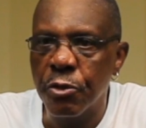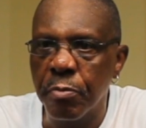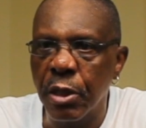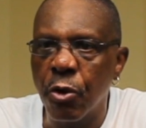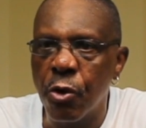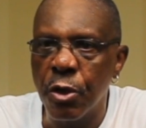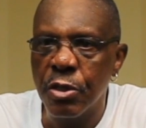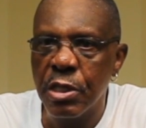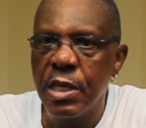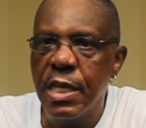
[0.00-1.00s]

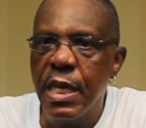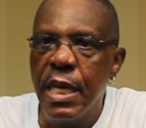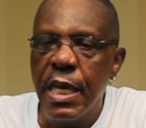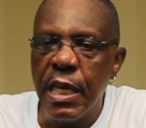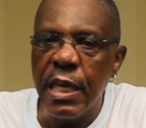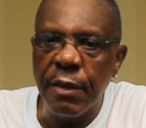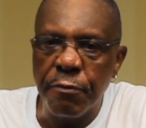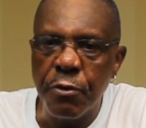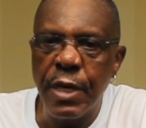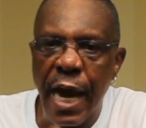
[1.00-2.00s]
because if
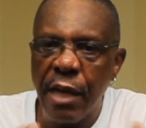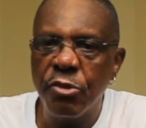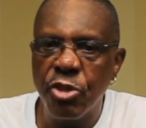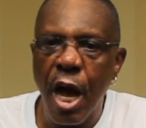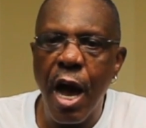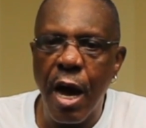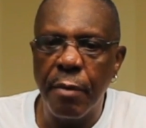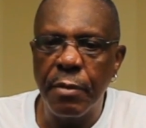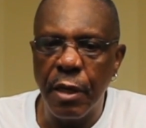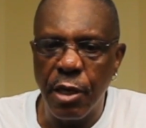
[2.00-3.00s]
you got a
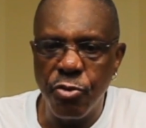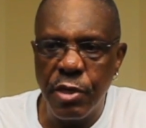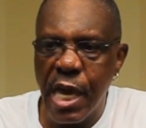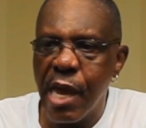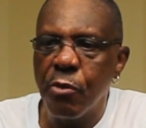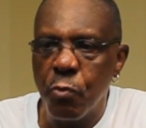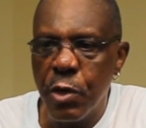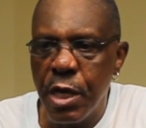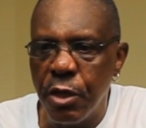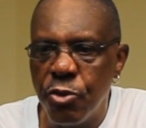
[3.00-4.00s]
job and you can't
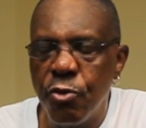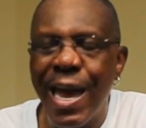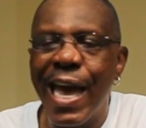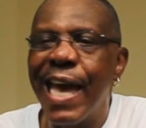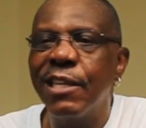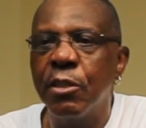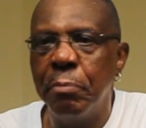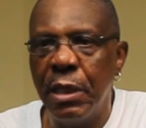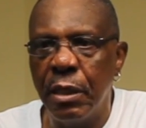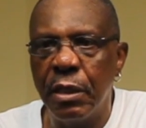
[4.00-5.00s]
read, you had to
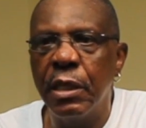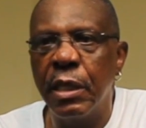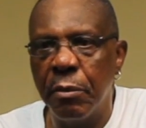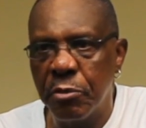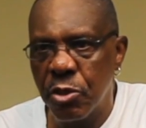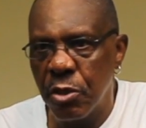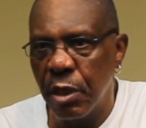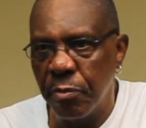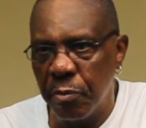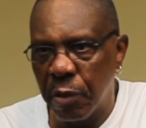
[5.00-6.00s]
be a good
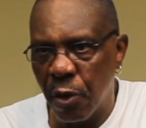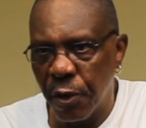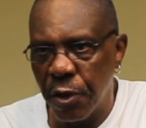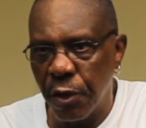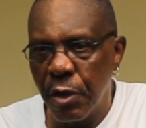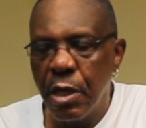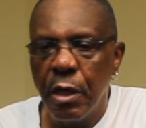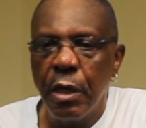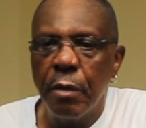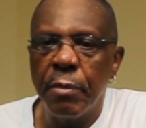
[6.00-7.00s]
employer,
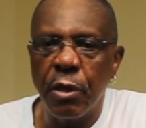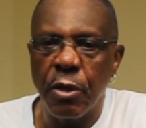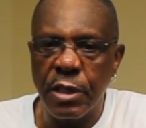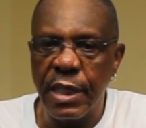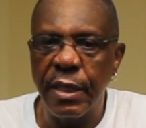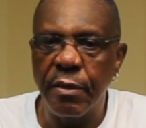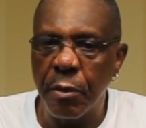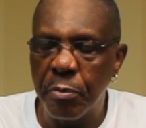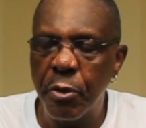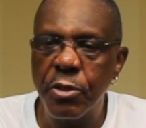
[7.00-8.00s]
because the
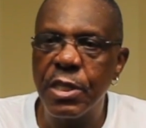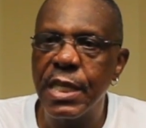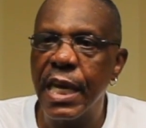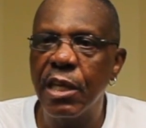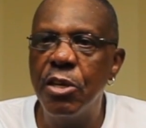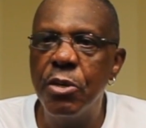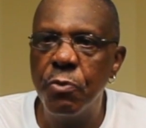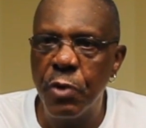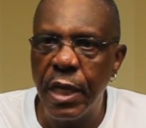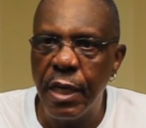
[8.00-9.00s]
person that could
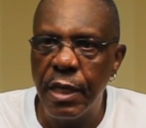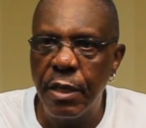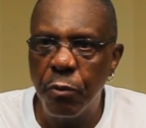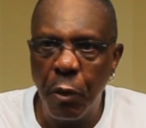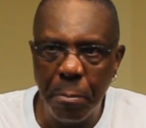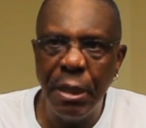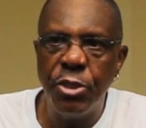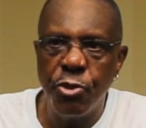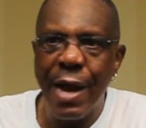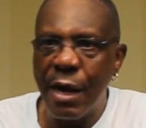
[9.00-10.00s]
read will
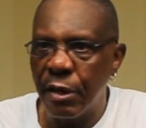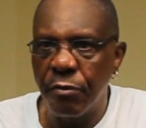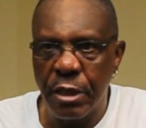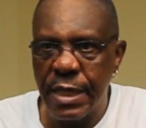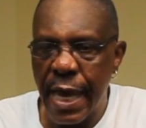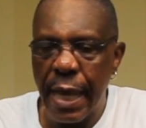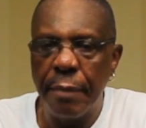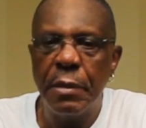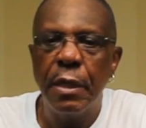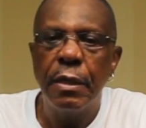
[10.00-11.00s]
beat you out every time
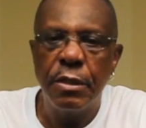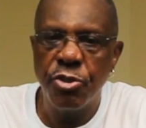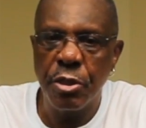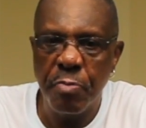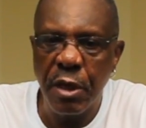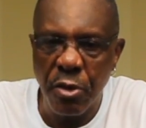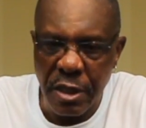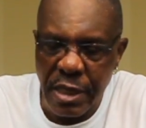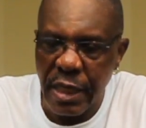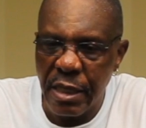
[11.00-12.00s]
just because
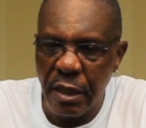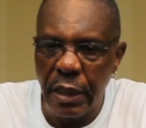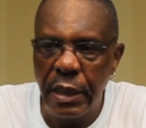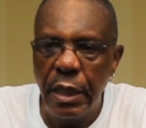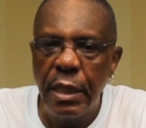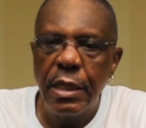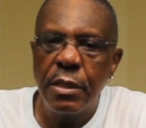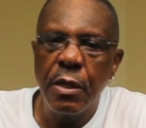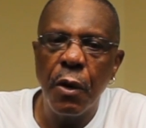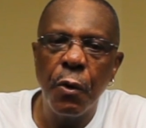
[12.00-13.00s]
they could.
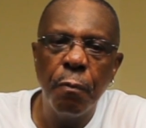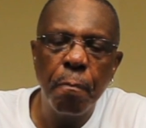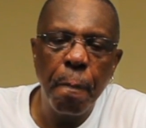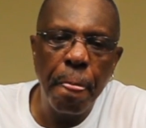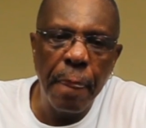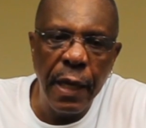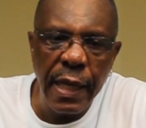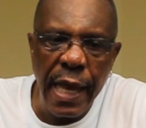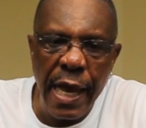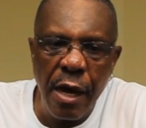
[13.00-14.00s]
So
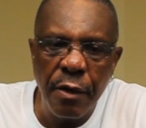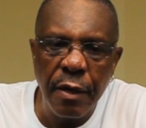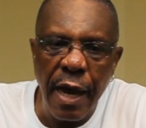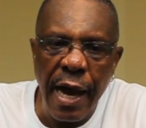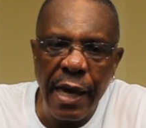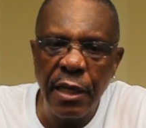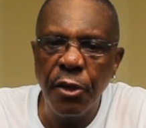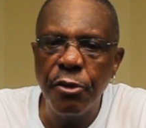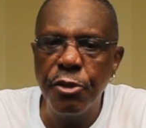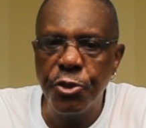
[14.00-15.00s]
anyhow, I
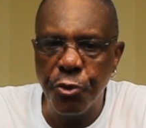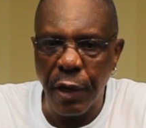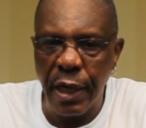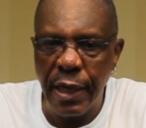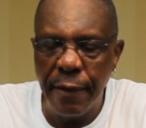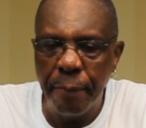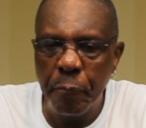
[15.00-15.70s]
learned a trade,